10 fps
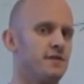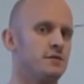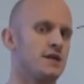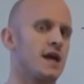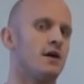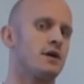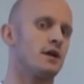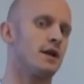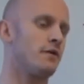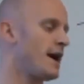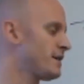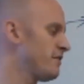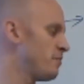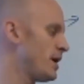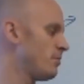it was a calculator
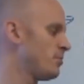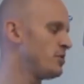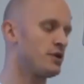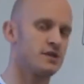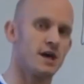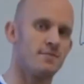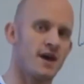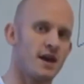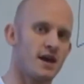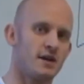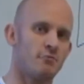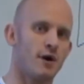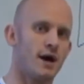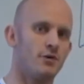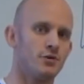active problem, you could type that in and
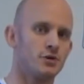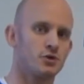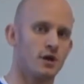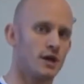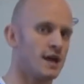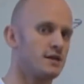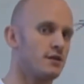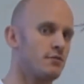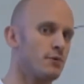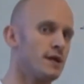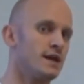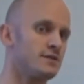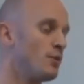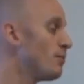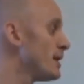round or truncate to 3
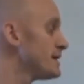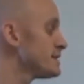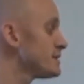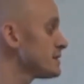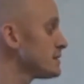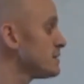decimal places.